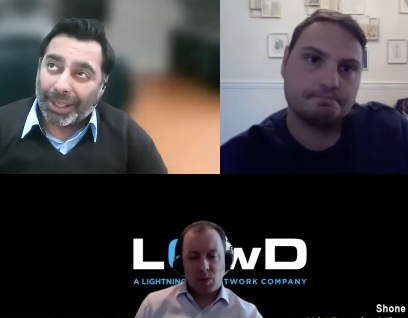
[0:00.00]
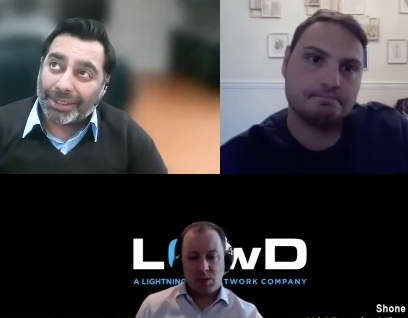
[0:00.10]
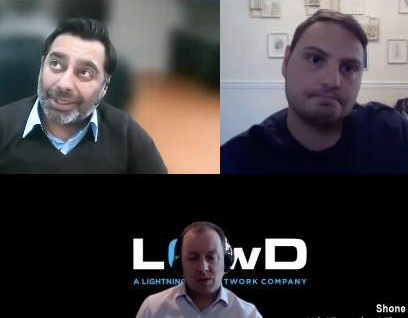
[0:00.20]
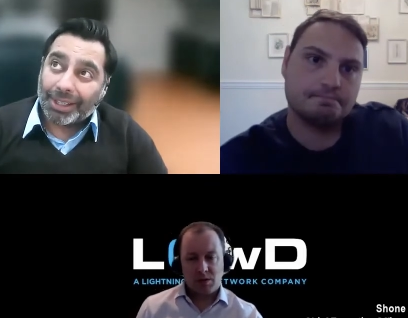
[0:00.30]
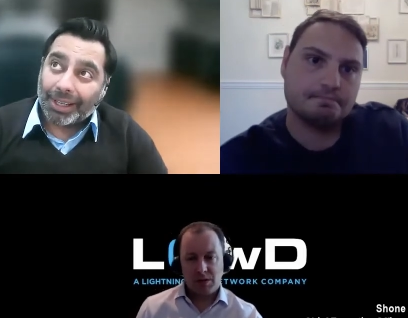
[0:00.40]

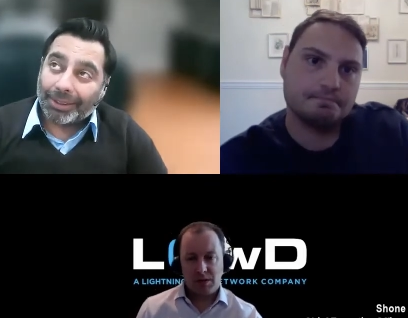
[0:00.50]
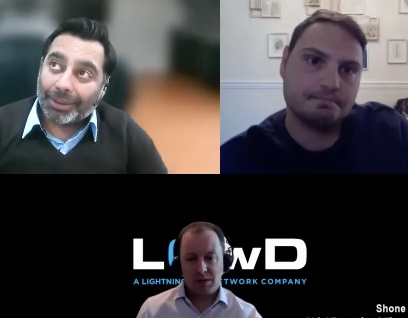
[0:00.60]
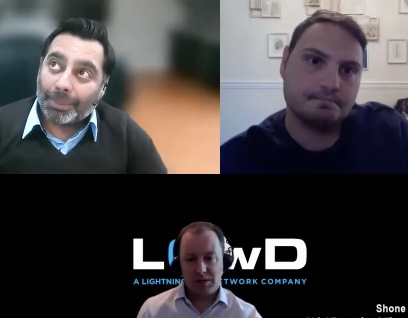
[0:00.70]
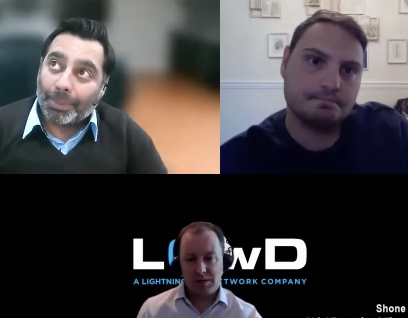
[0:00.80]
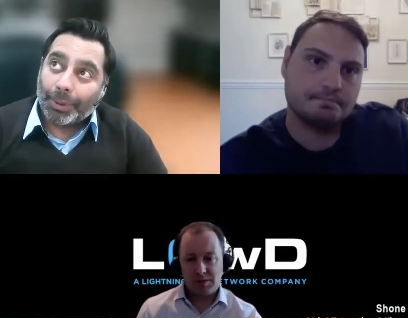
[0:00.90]
Speaker 1: things are
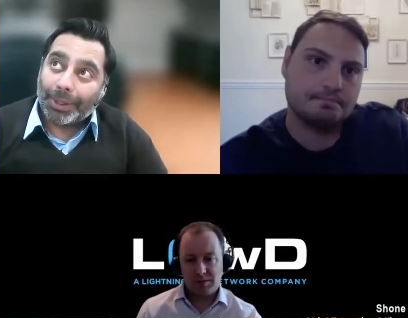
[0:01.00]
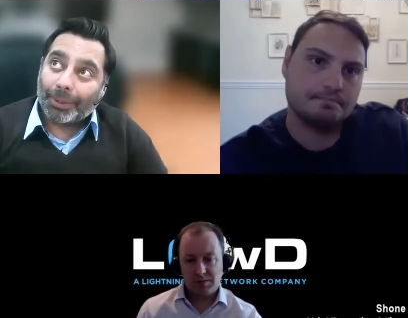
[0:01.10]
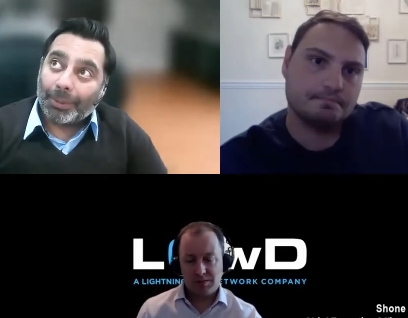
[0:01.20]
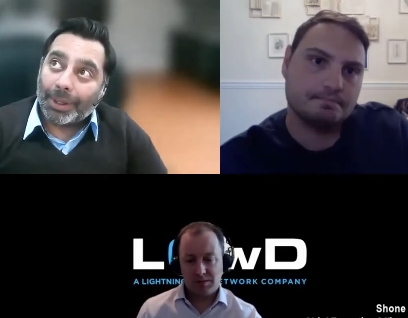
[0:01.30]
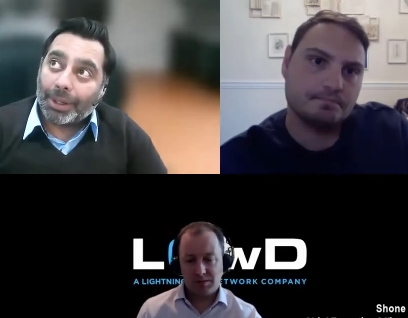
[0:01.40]
getting to the
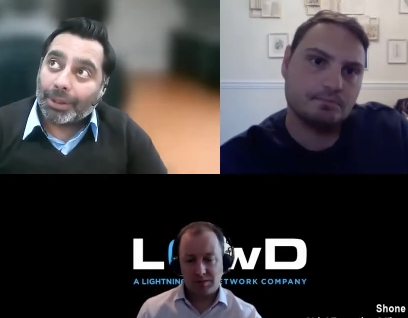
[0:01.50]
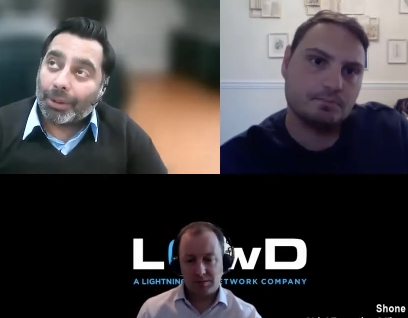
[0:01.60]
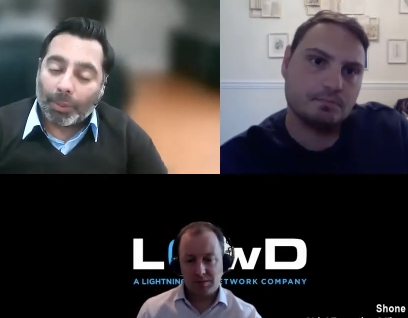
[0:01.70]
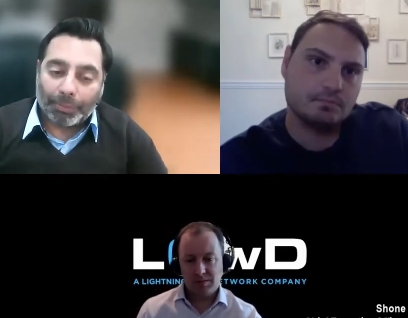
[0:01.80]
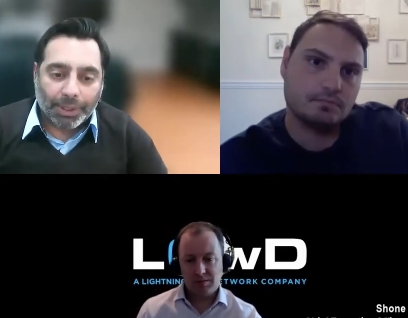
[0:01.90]
point where
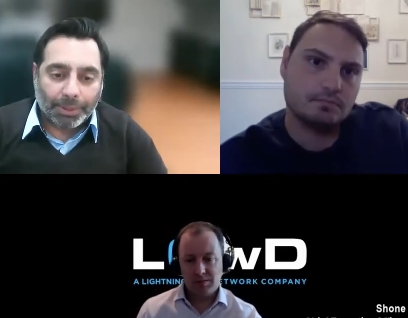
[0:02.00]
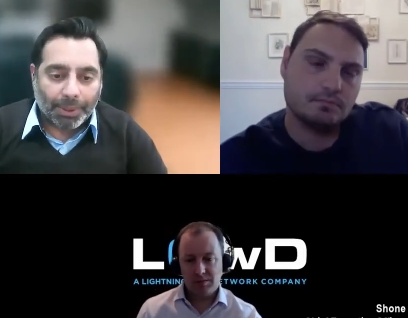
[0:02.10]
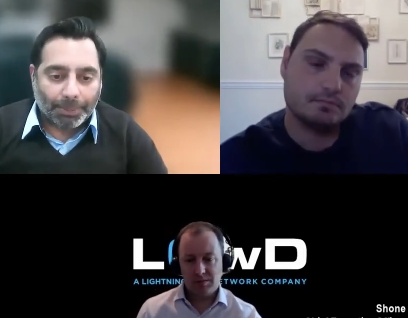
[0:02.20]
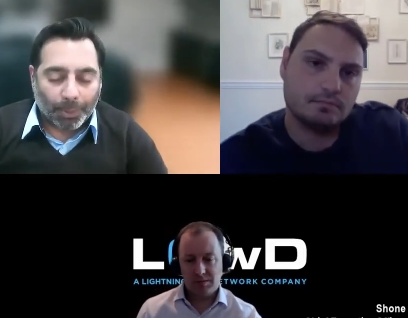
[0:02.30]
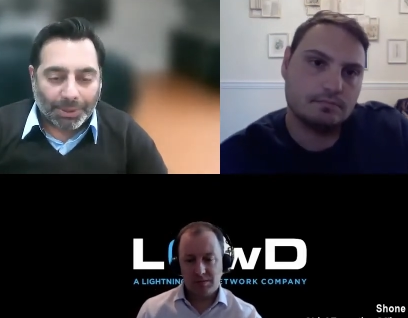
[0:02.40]
hopefully
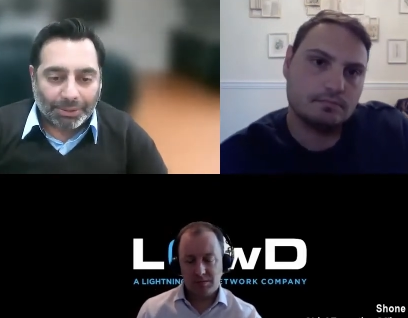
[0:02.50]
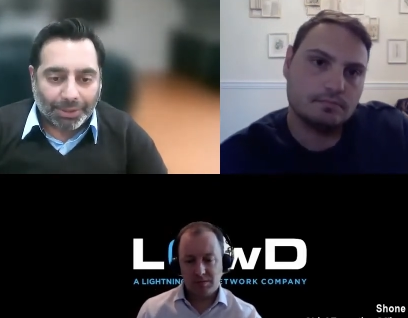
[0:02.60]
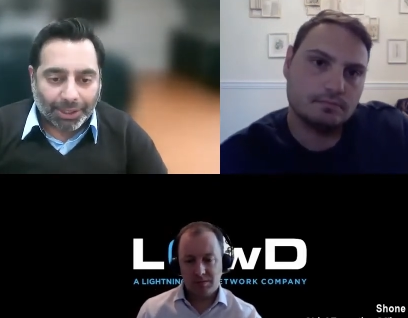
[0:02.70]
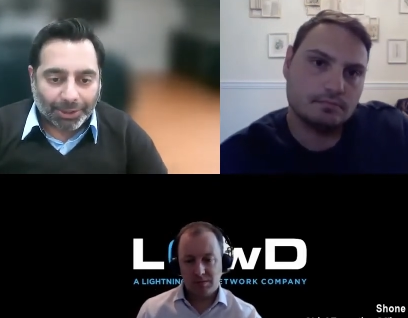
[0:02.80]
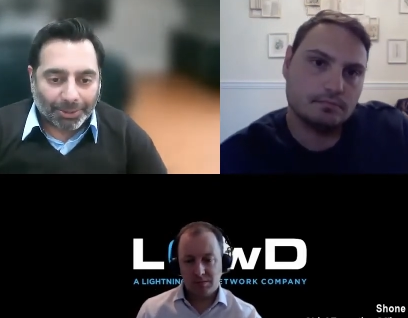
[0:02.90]
people will
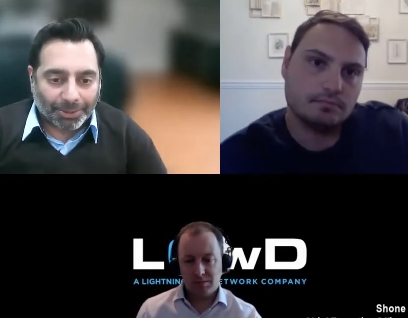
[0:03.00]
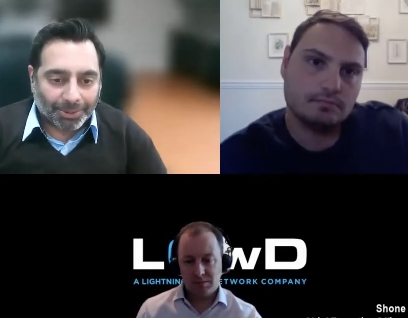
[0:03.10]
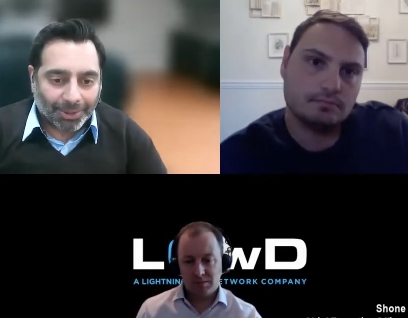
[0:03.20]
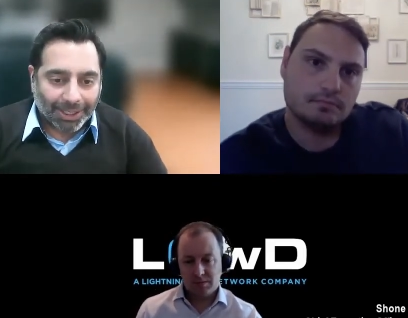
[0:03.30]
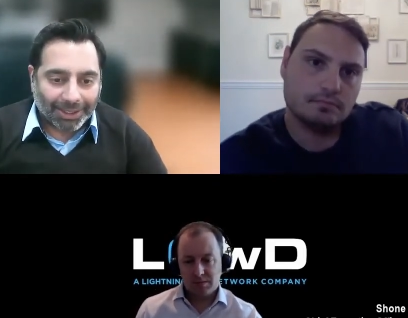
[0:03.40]
see value,
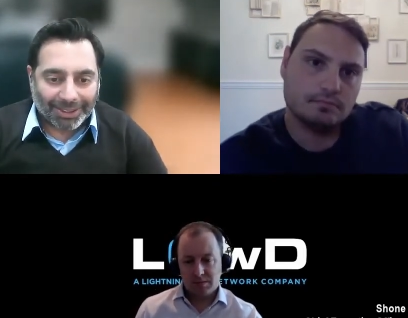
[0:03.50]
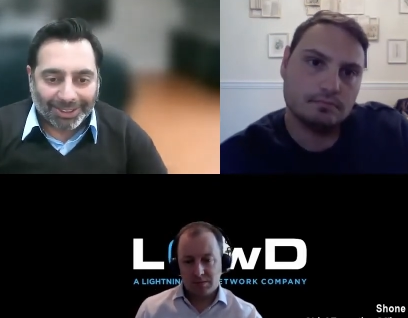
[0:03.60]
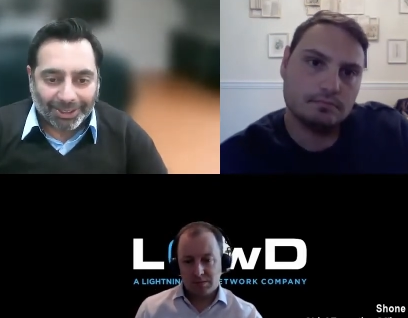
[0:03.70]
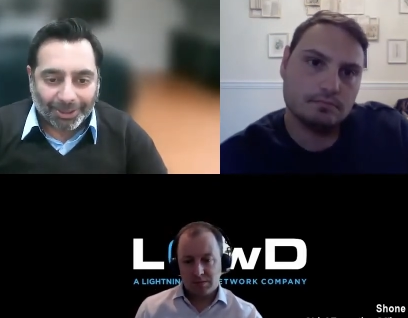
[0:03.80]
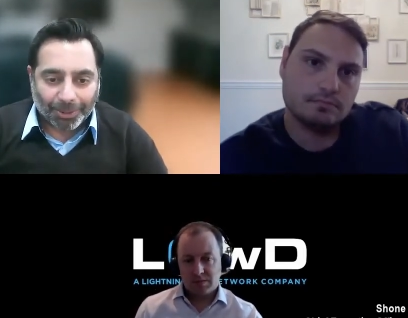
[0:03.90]
right?
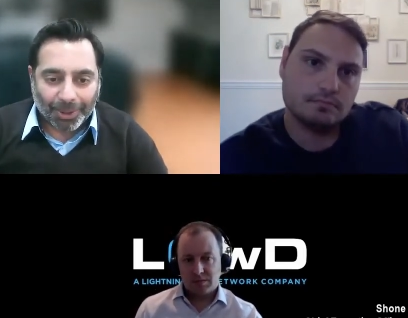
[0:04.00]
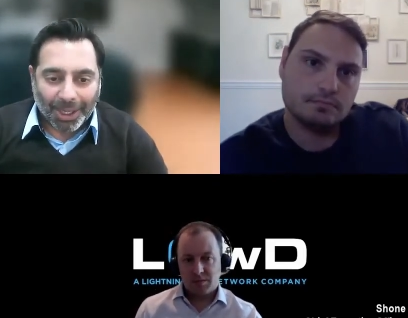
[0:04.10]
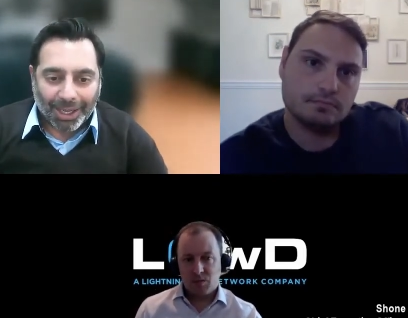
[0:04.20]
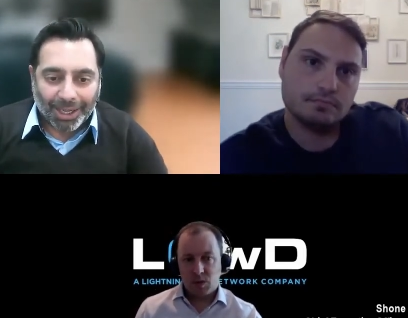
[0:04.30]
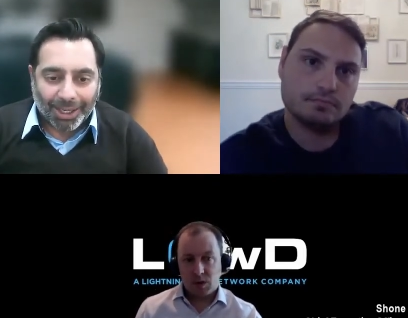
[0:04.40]
You know,
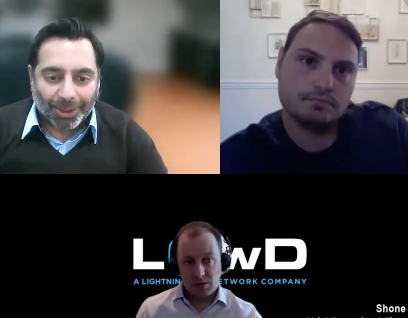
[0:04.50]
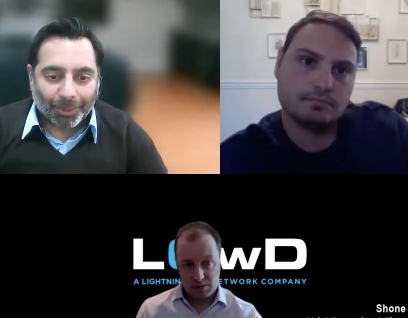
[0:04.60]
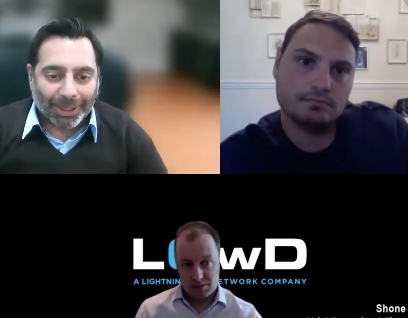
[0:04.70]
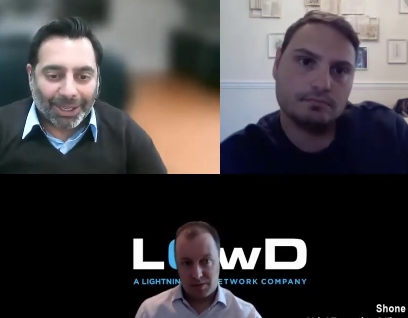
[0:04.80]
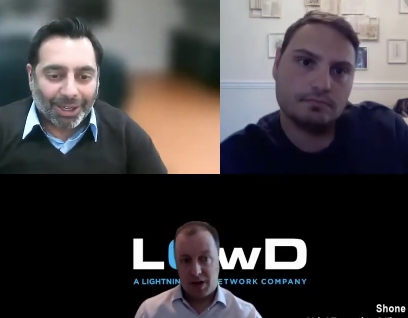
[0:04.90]
uh, we